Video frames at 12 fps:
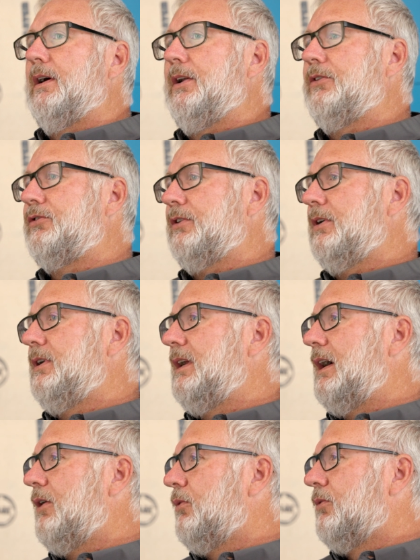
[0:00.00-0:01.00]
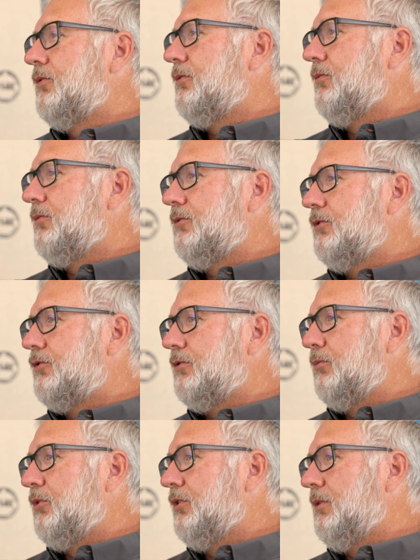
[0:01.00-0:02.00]
it started out with just
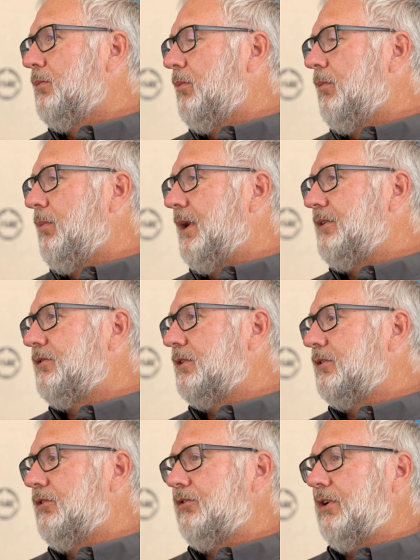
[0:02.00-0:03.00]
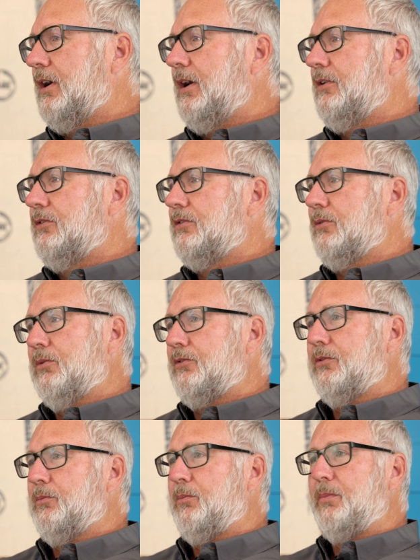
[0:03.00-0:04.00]
some really basic designs. It
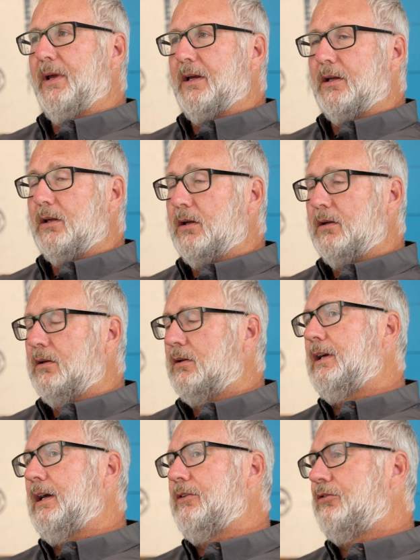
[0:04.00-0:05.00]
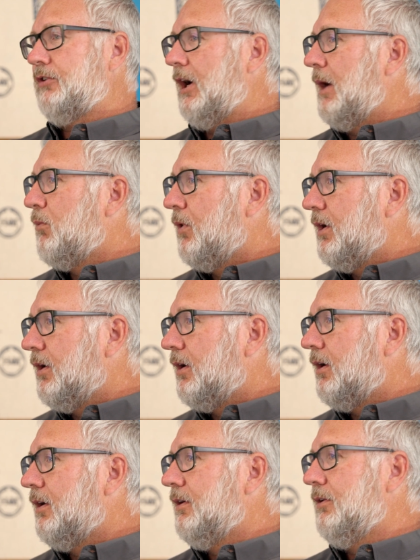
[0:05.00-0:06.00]
wasn't big. As time went
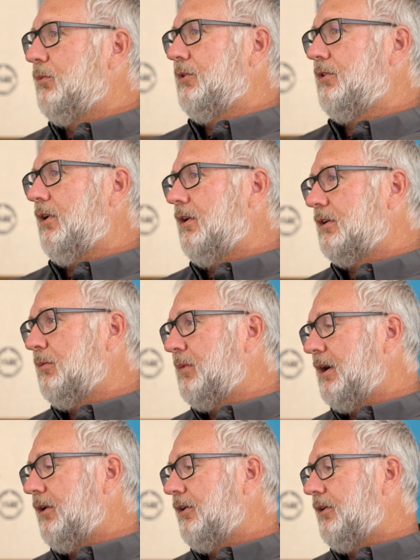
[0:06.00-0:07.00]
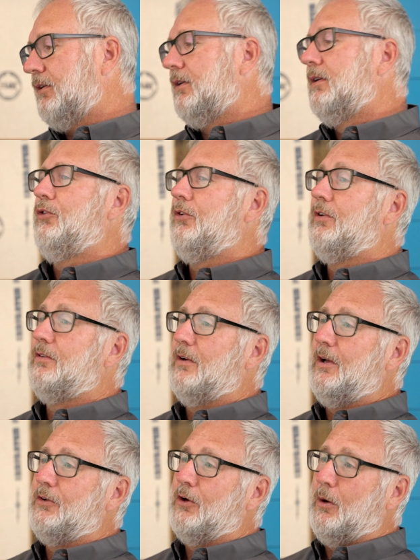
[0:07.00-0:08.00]
on and we talked about it, the
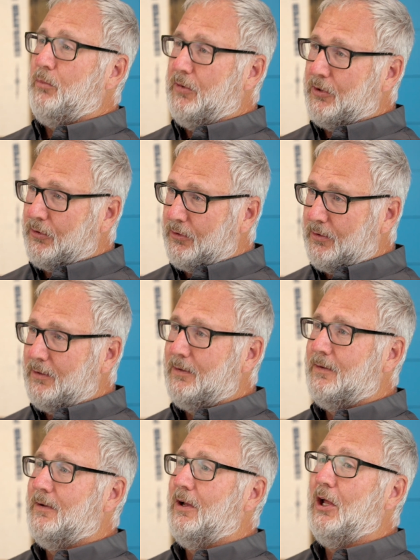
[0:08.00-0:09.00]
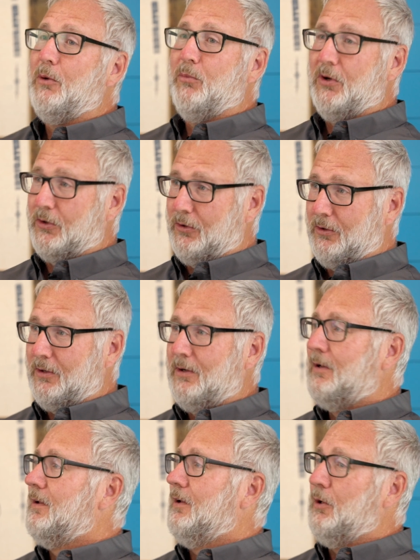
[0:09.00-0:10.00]
design got bigger and bigger
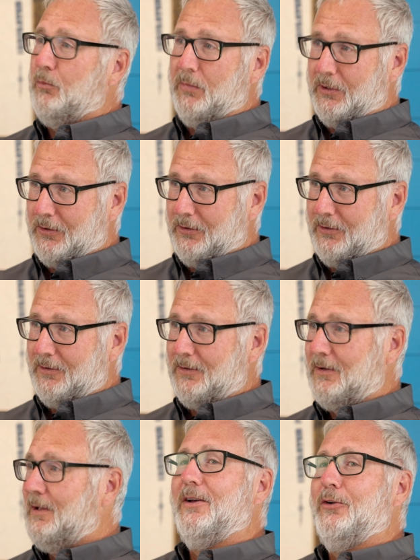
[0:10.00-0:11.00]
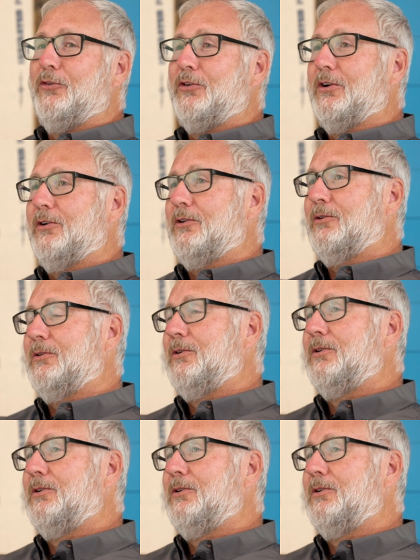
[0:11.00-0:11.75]
and bigger until